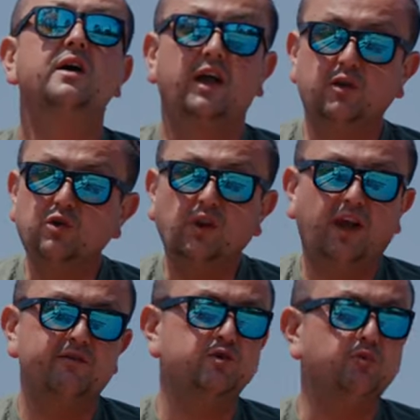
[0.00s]
and you don't
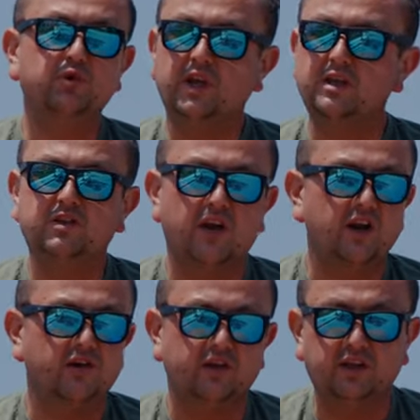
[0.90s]
have to put any
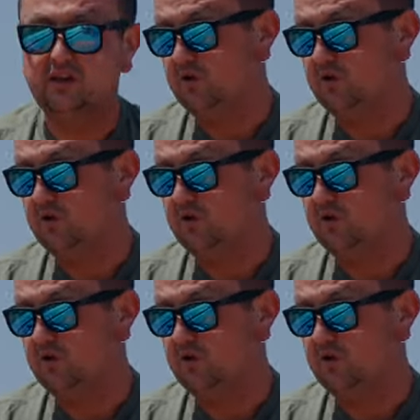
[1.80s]
trailer on it.